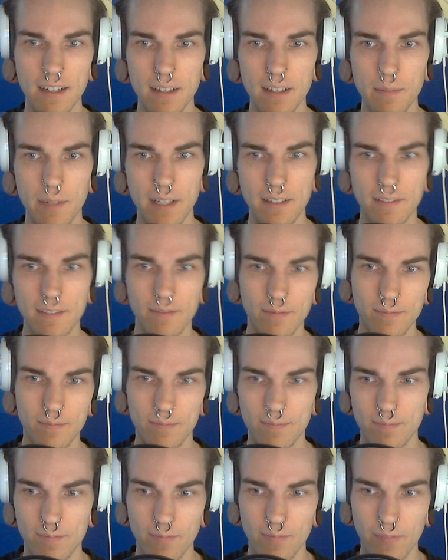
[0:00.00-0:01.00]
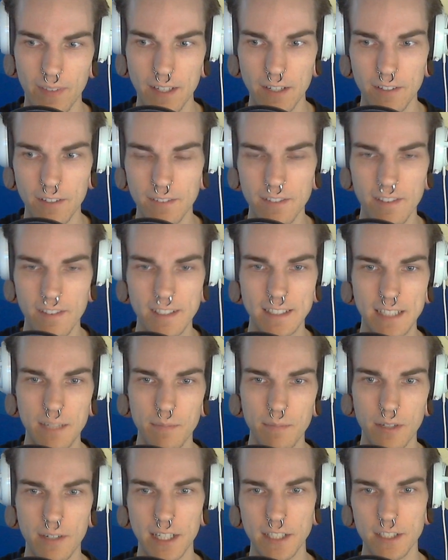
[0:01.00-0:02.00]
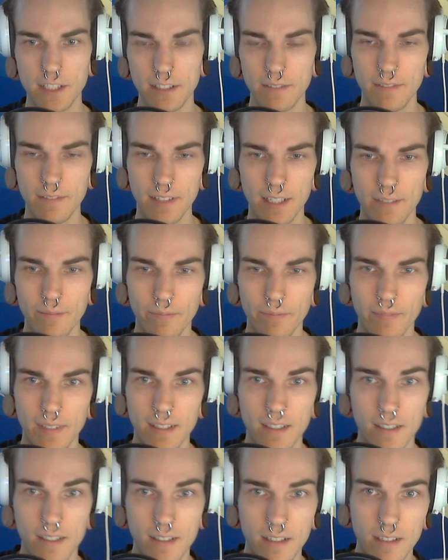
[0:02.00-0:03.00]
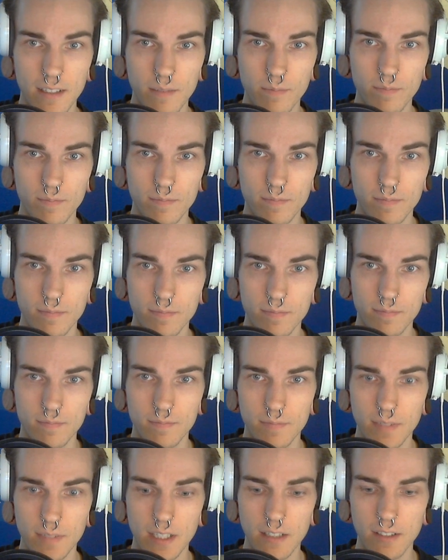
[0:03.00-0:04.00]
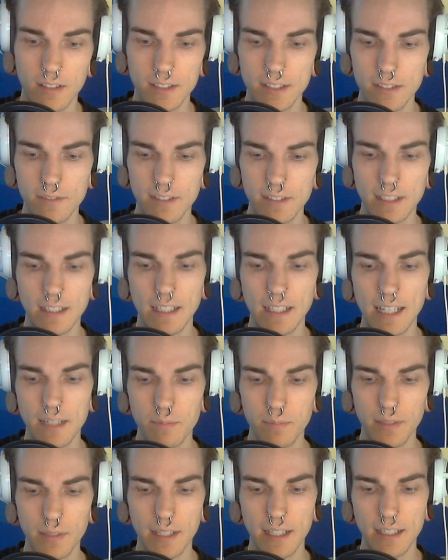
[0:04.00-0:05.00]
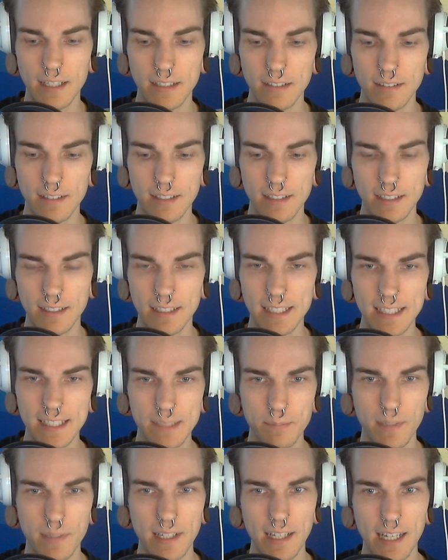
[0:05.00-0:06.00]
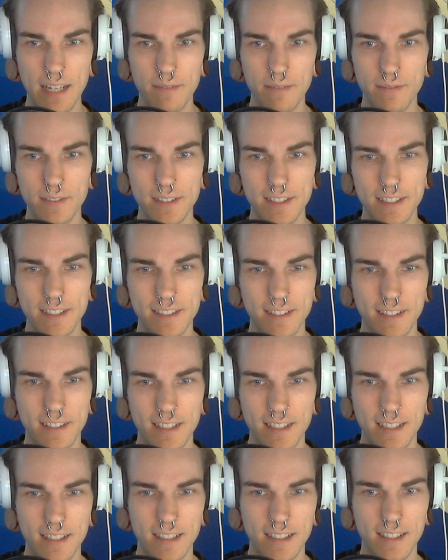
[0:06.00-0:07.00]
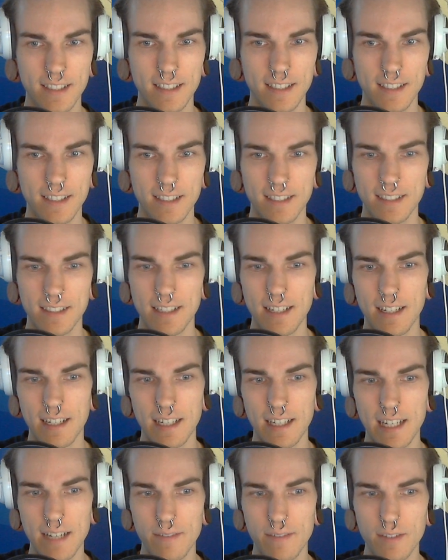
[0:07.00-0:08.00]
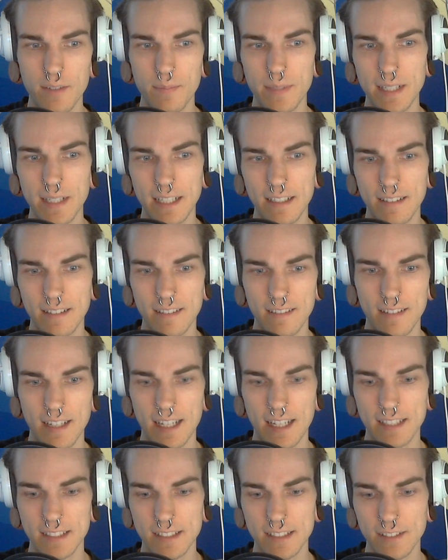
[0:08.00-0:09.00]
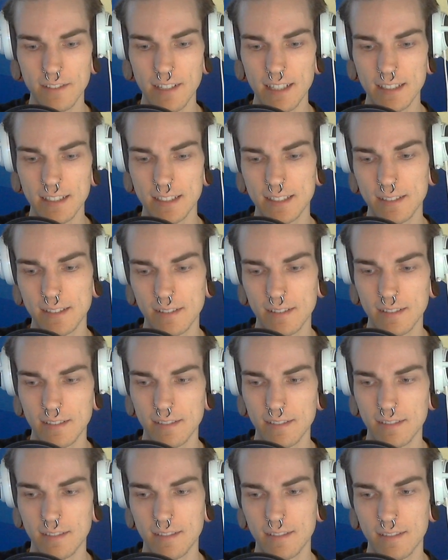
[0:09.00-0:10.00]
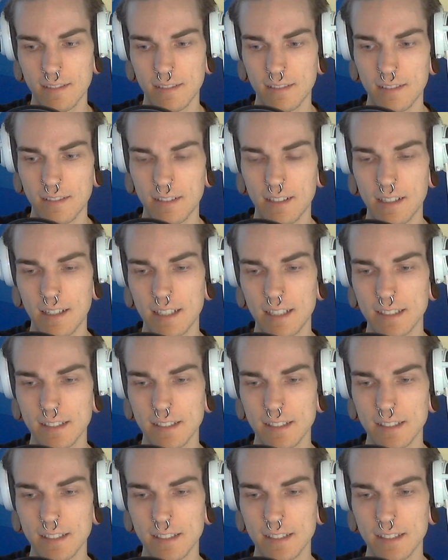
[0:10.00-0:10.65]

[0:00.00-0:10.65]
but they go into the same direction. I also really like playing Elise, but I haven't ever been as good as I